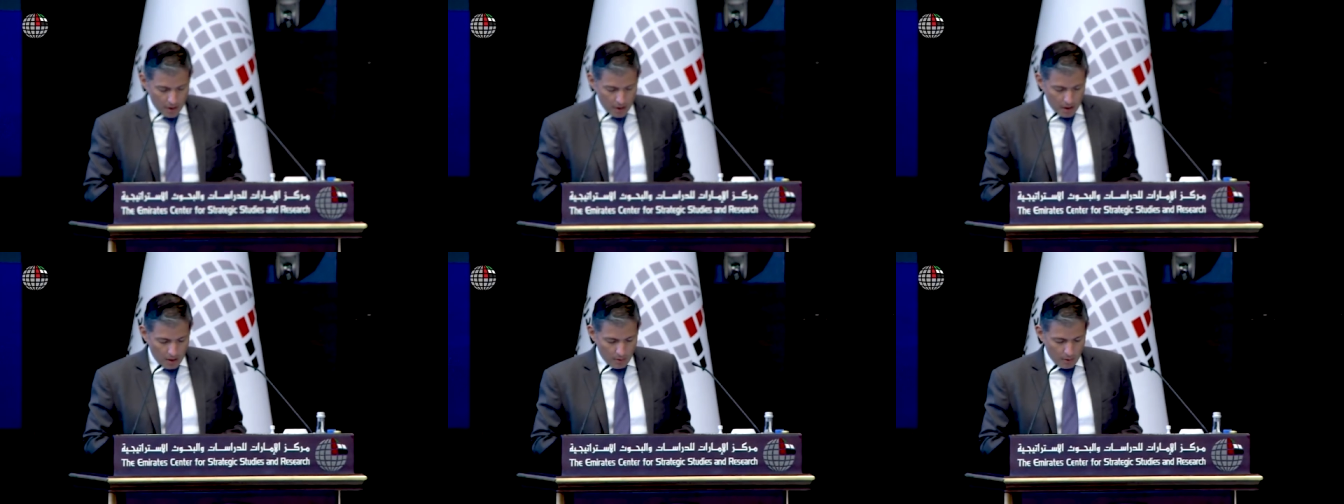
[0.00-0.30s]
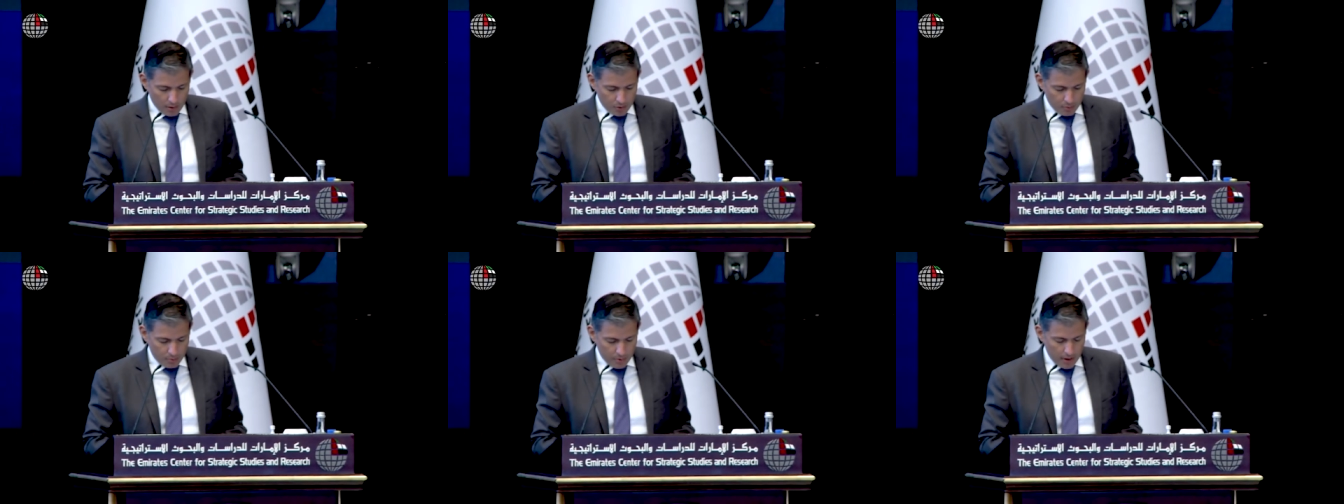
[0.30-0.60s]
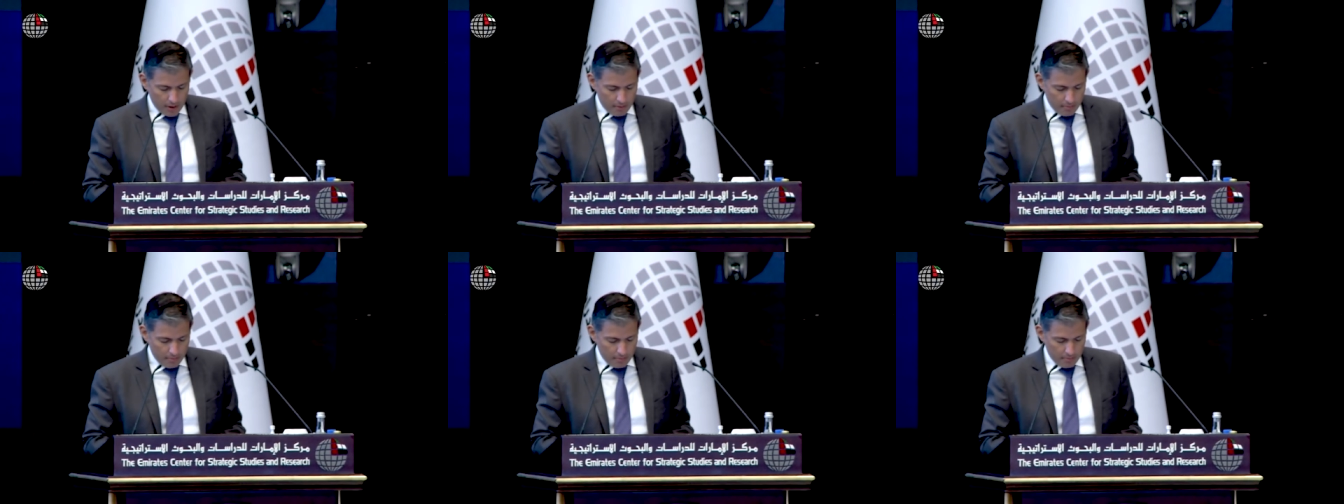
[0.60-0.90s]
I want to
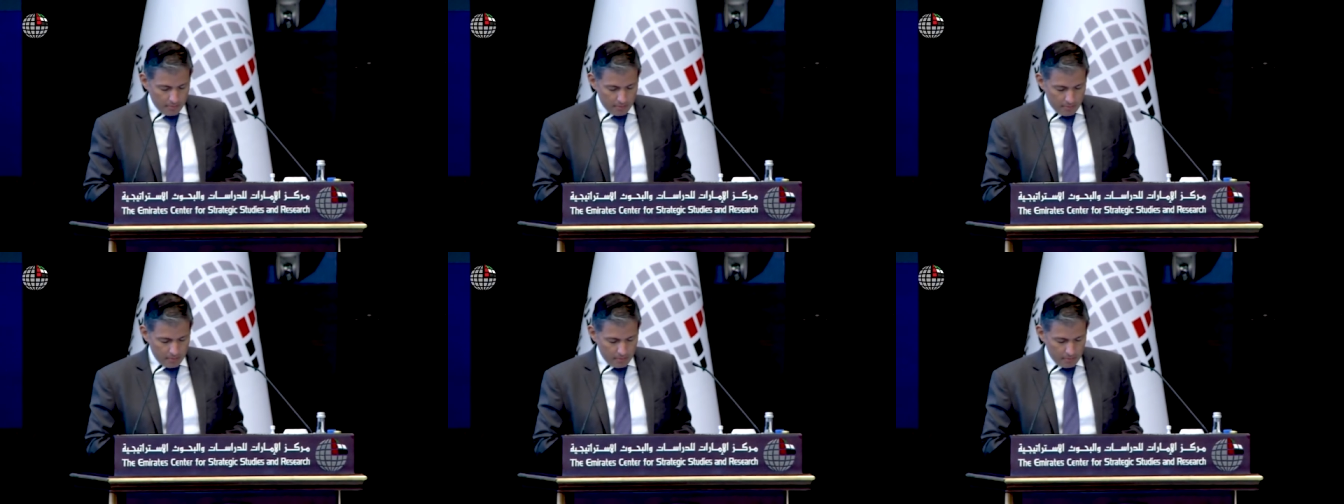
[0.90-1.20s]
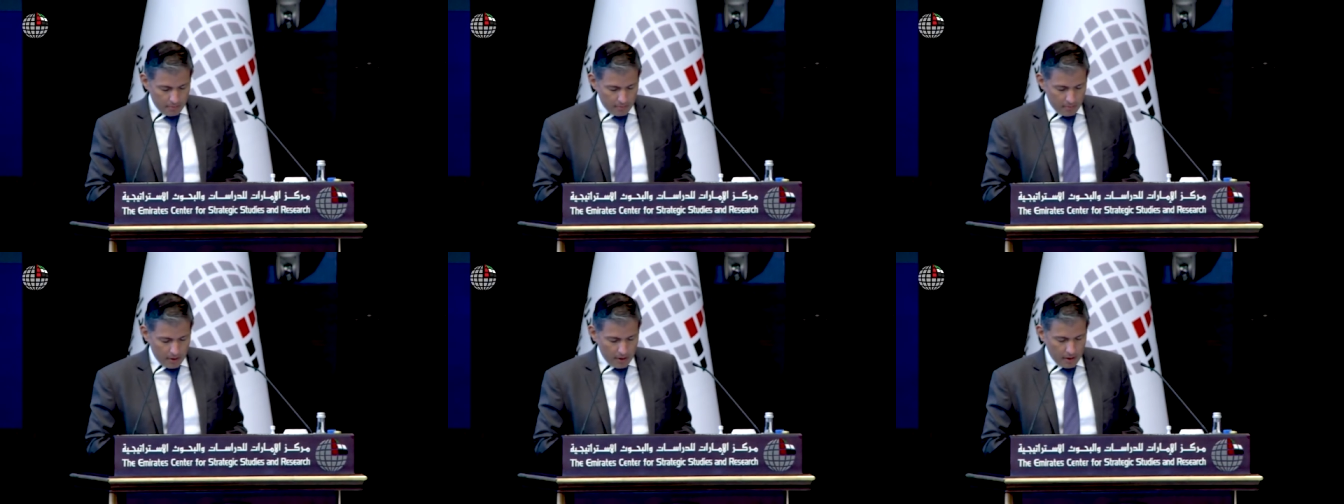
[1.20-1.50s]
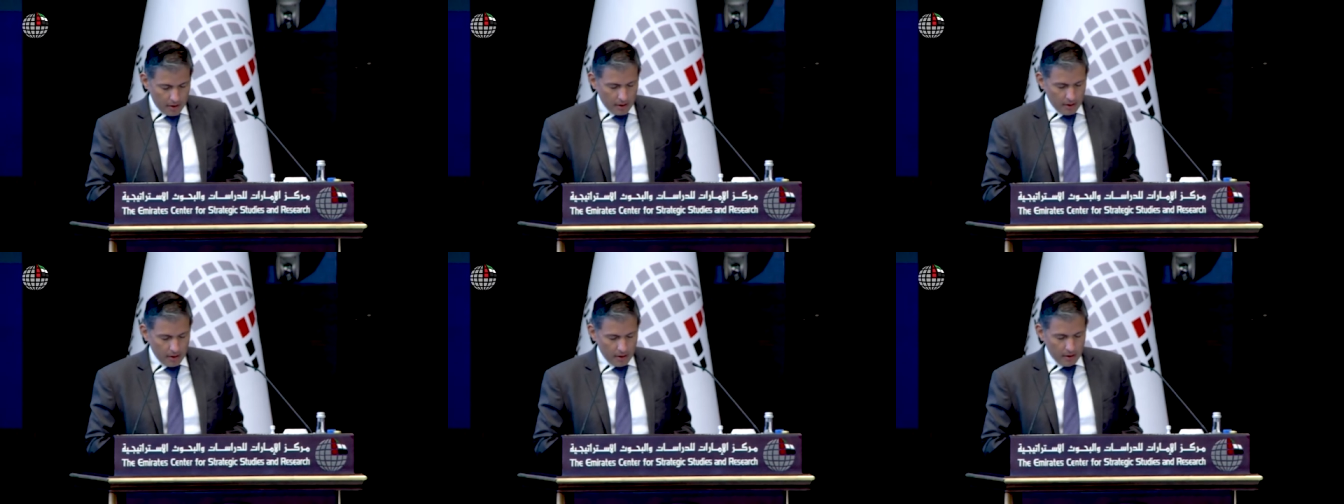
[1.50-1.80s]
be,
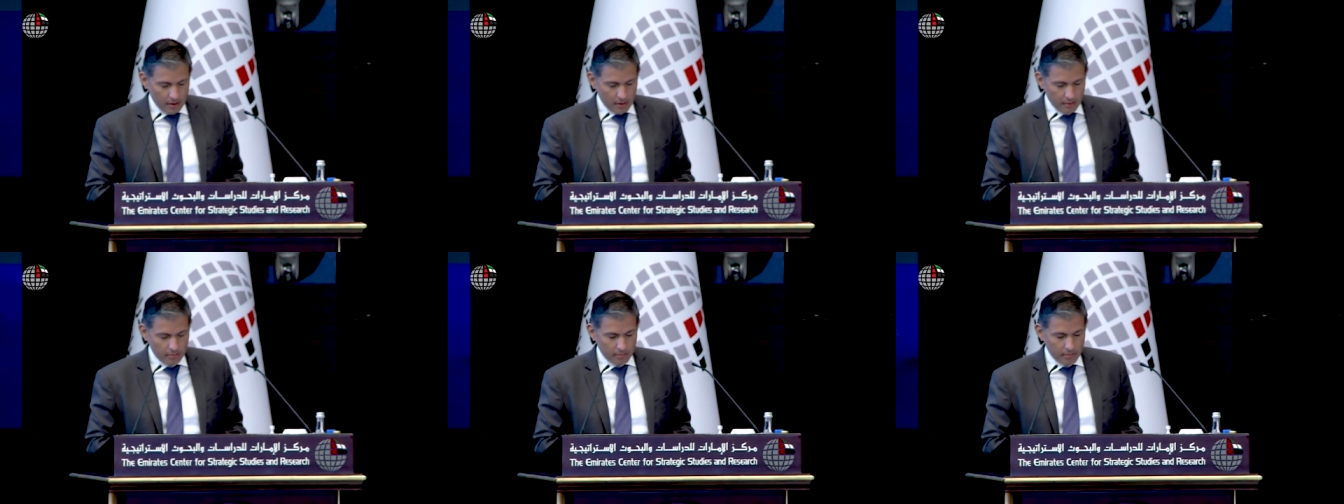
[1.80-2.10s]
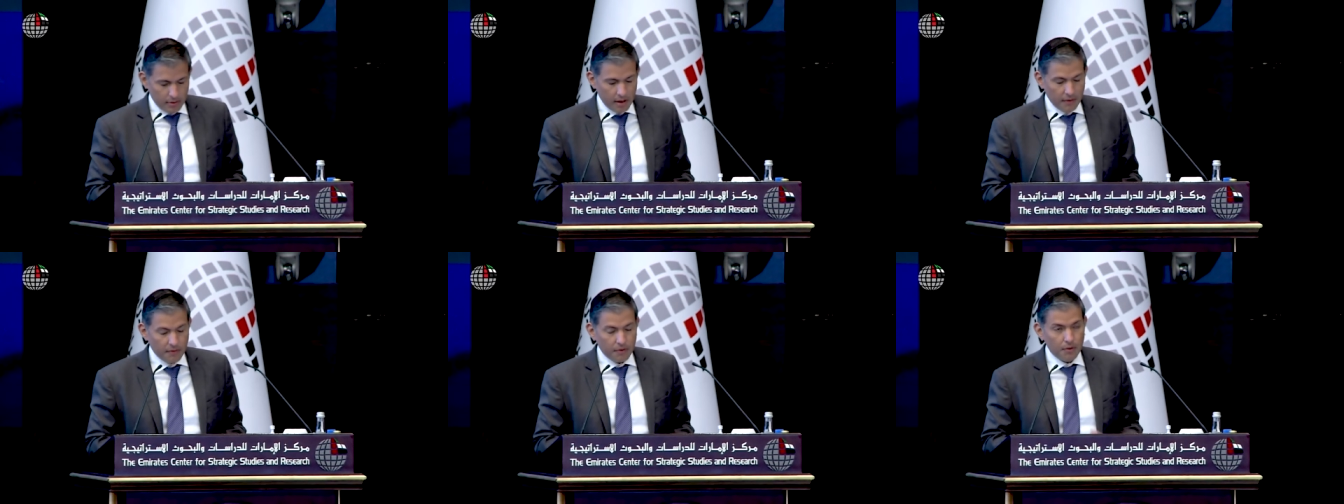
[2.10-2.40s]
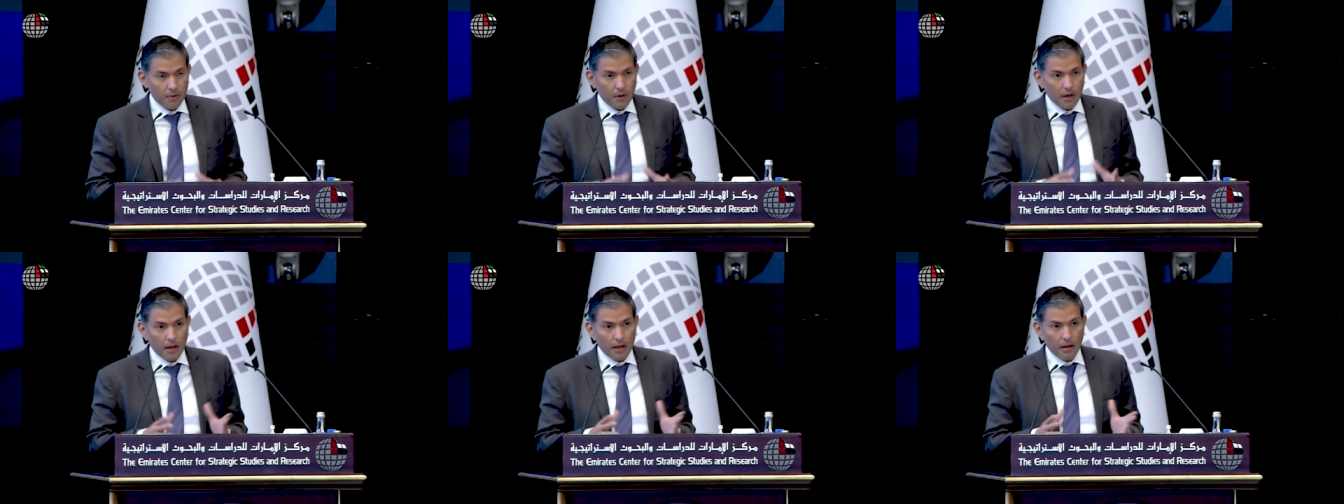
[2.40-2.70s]
uh, give
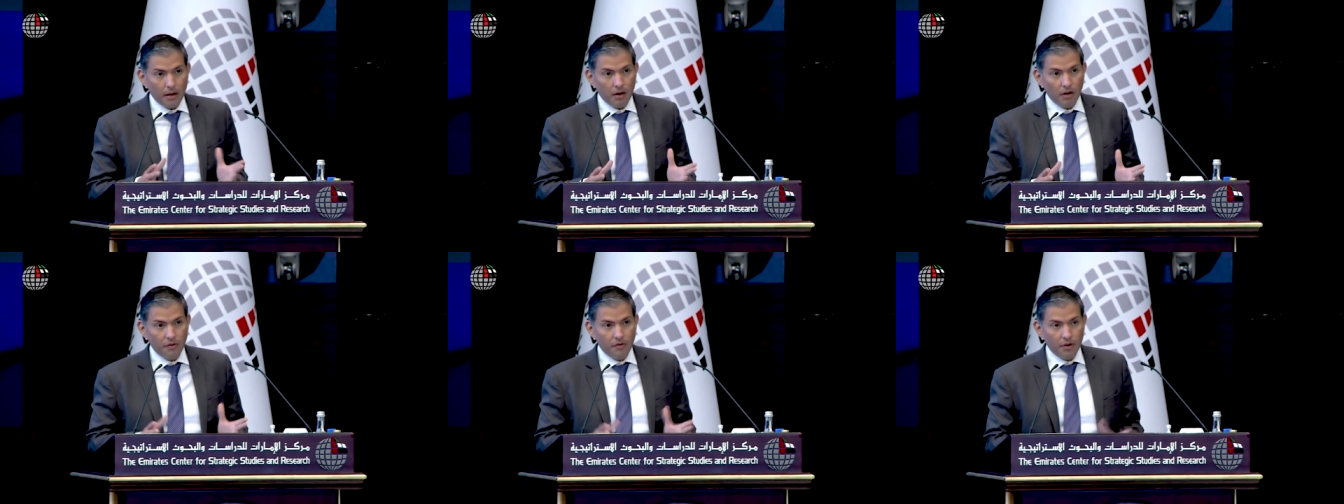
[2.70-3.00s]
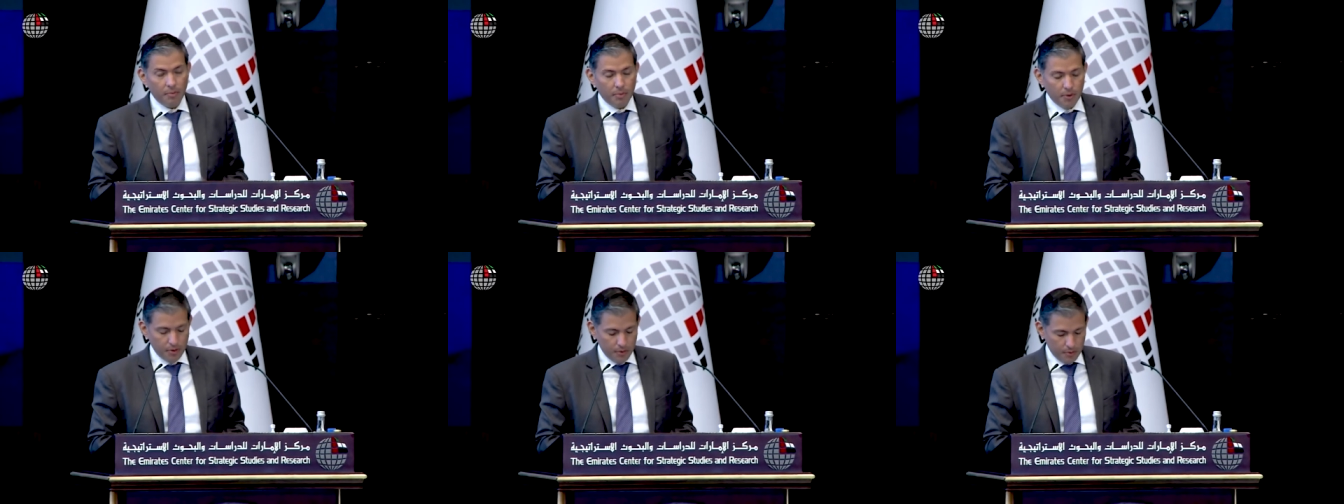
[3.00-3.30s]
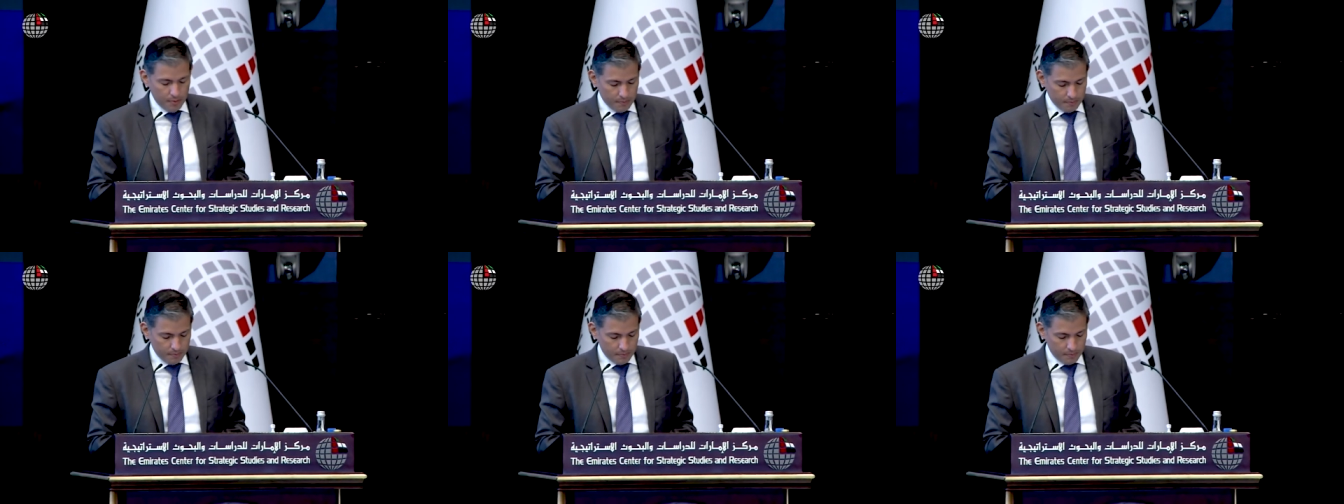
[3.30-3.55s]
you an overview